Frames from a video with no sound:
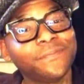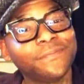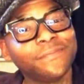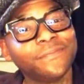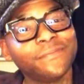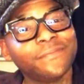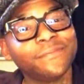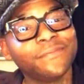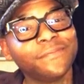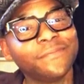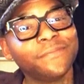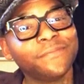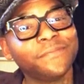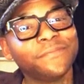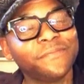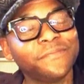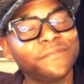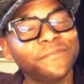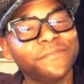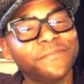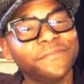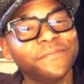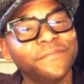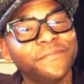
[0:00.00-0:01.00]

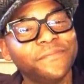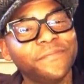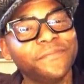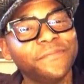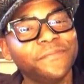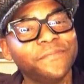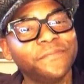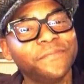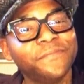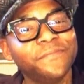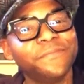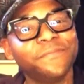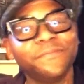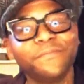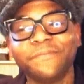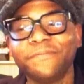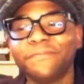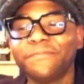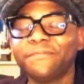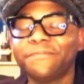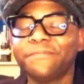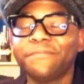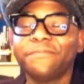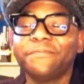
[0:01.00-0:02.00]

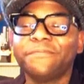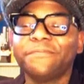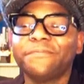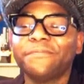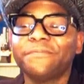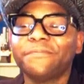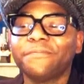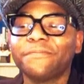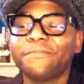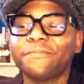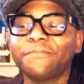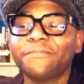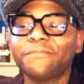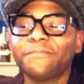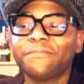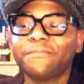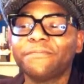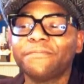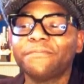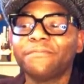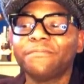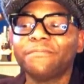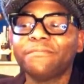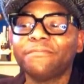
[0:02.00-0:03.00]

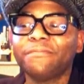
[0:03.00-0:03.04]
(no one is talking)